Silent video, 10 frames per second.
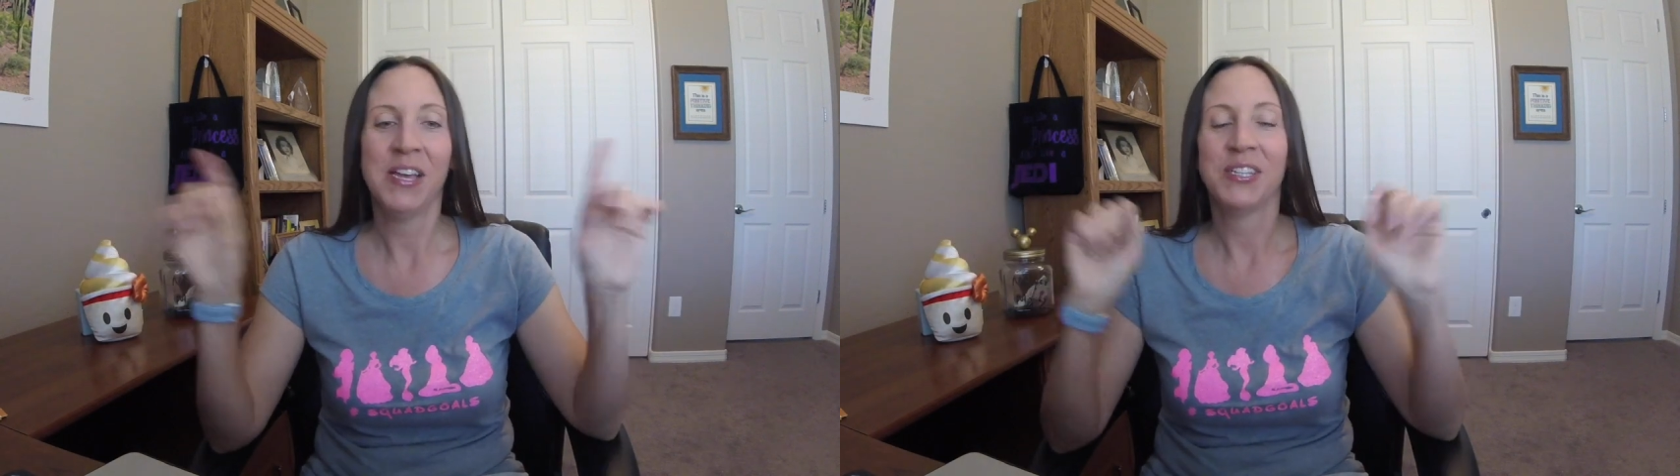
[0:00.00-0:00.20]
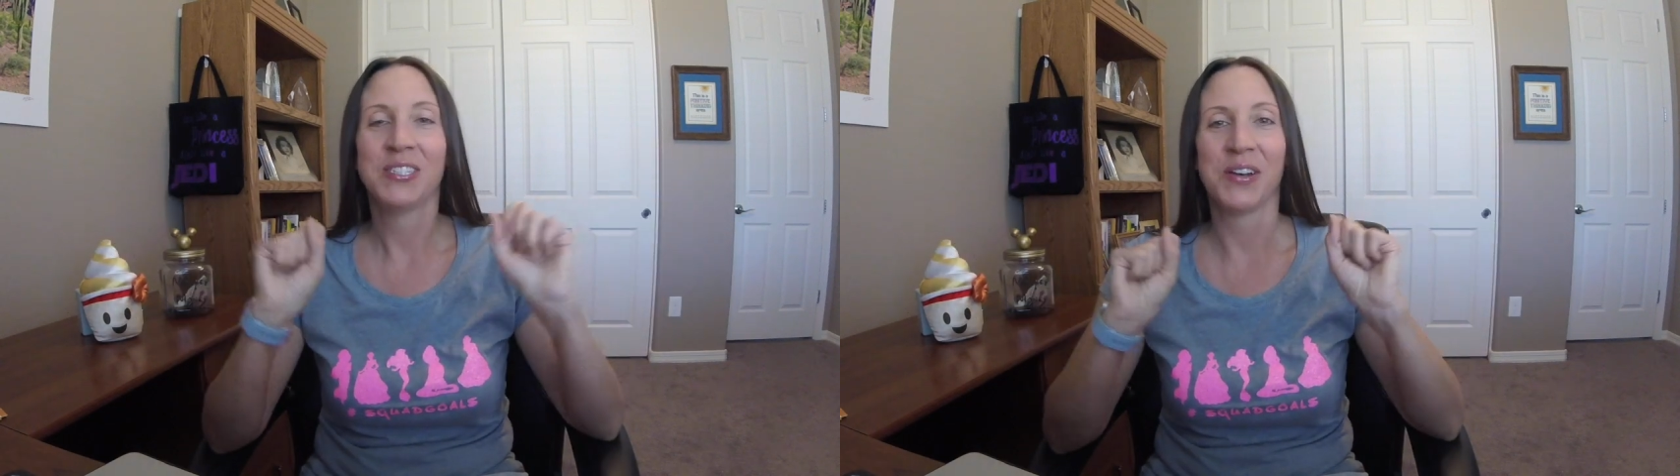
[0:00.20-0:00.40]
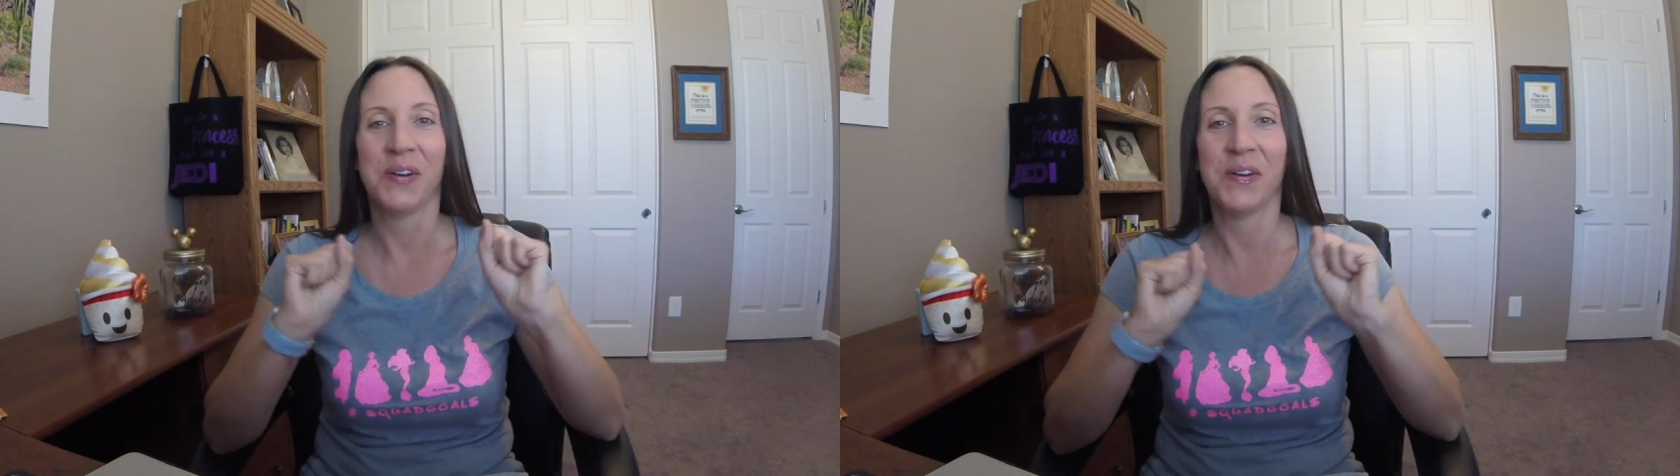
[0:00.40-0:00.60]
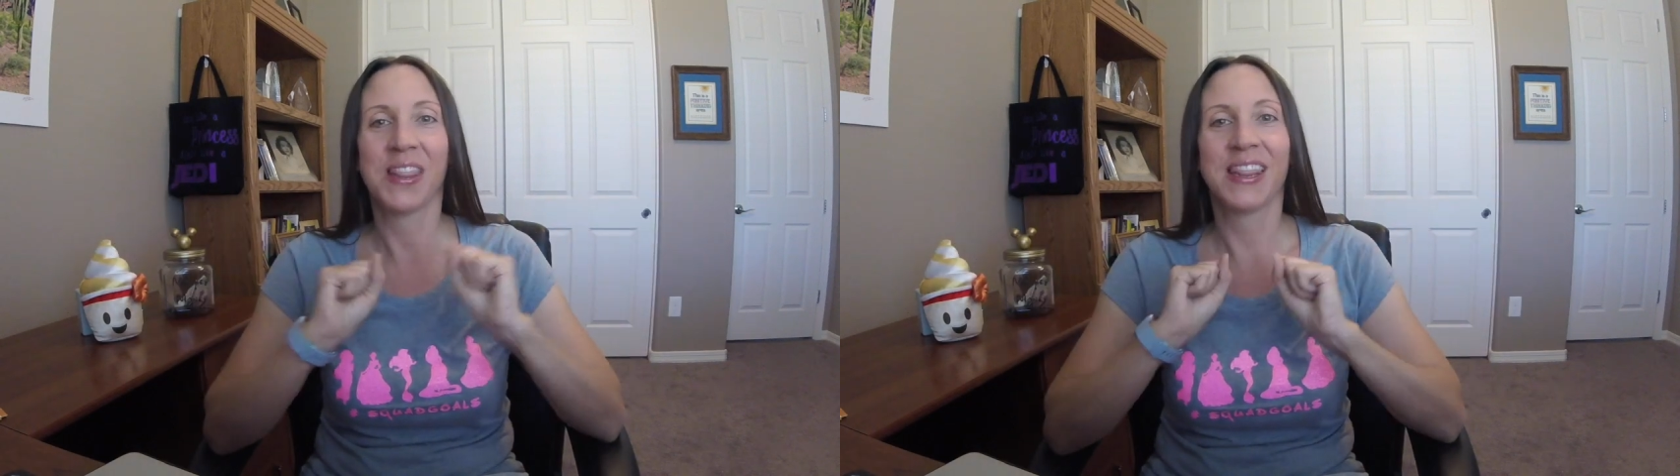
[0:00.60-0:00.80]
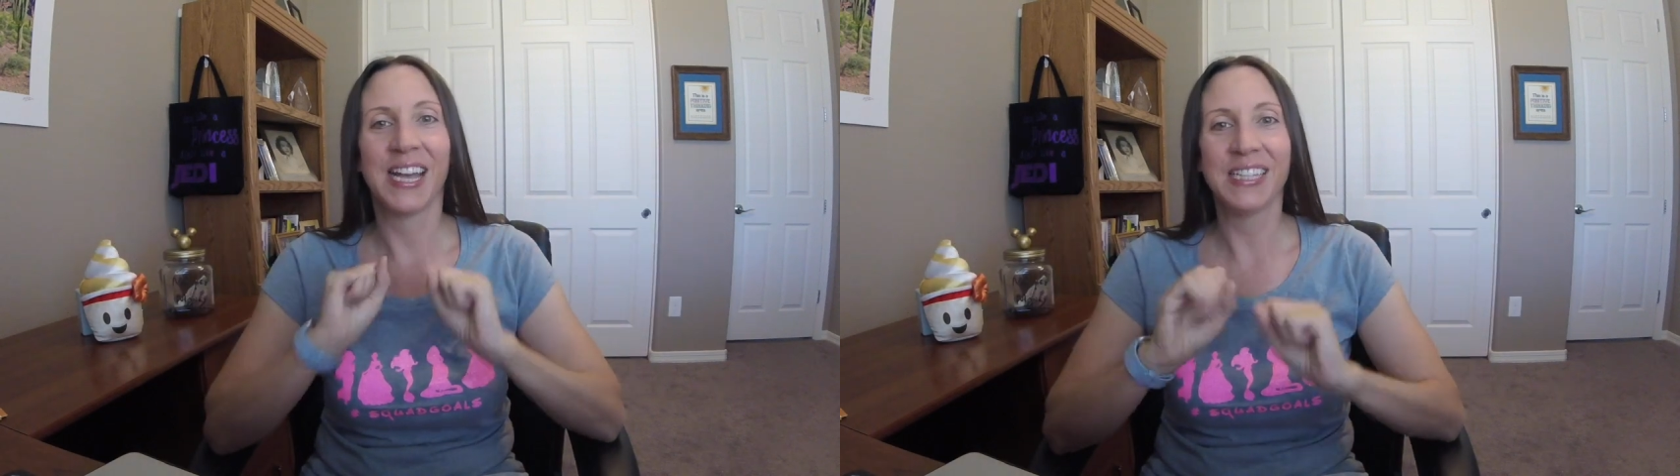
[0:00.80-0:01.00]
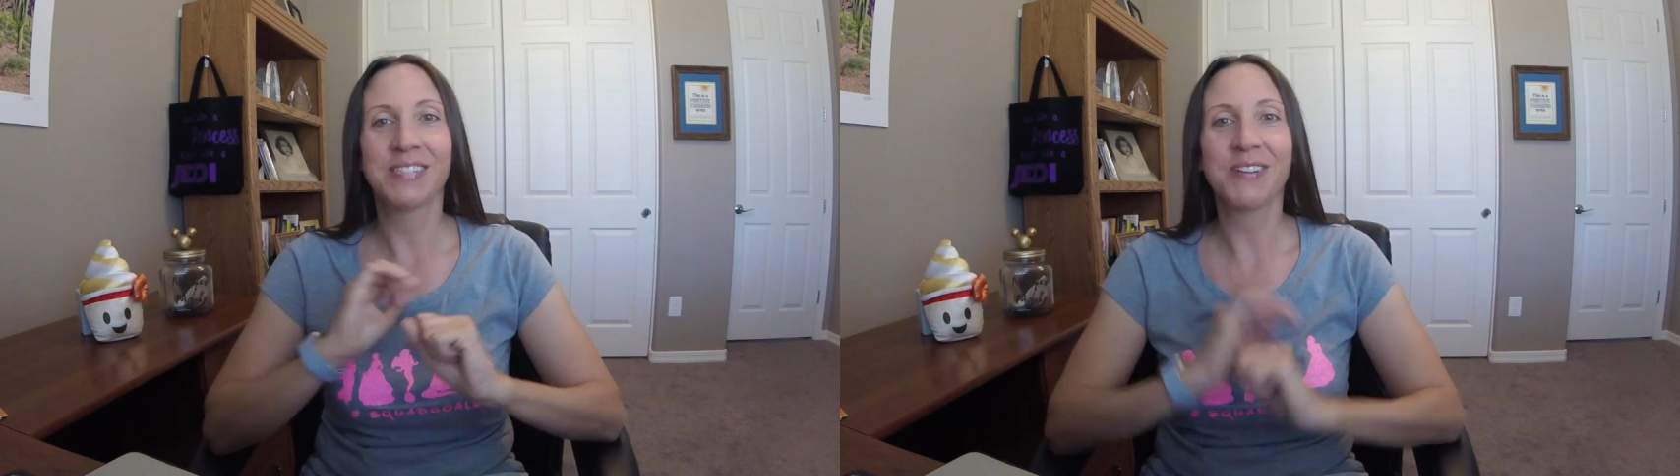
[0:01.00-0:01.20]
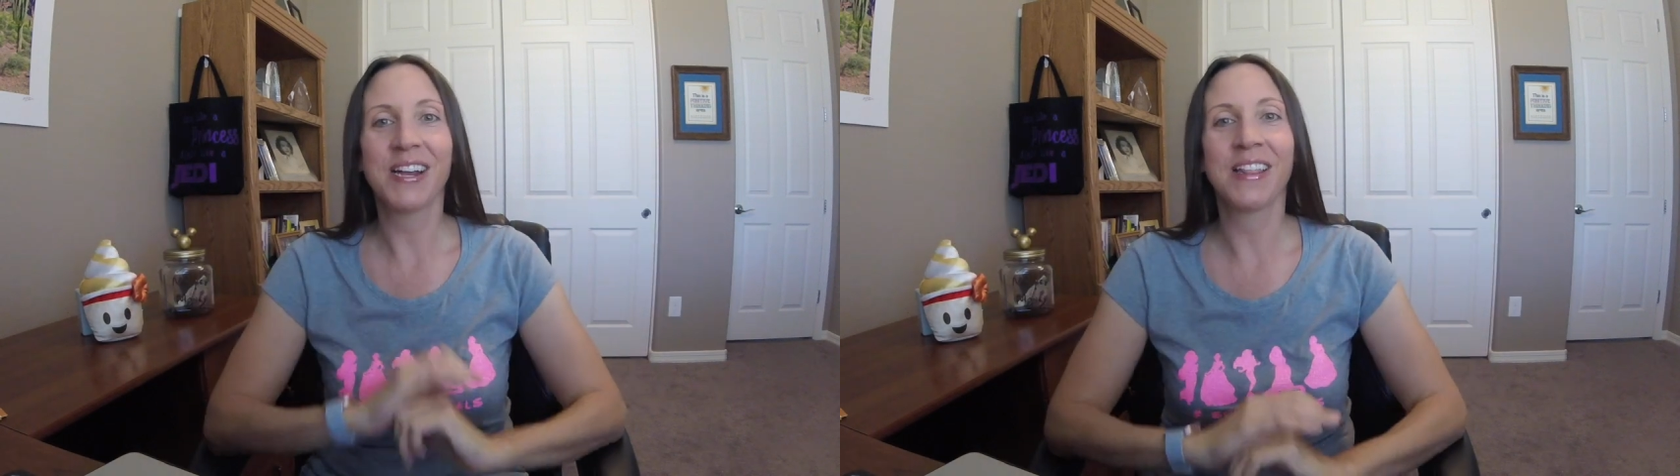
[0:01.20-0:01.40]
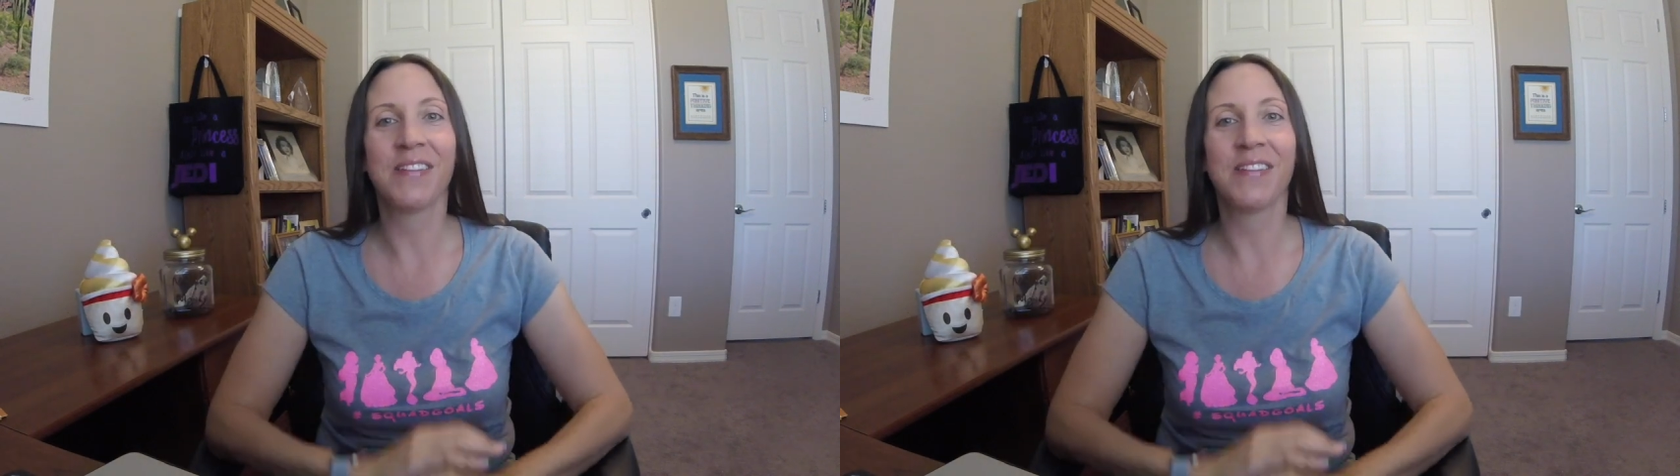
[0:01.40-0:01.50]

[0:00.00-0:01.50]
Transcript: So that's where I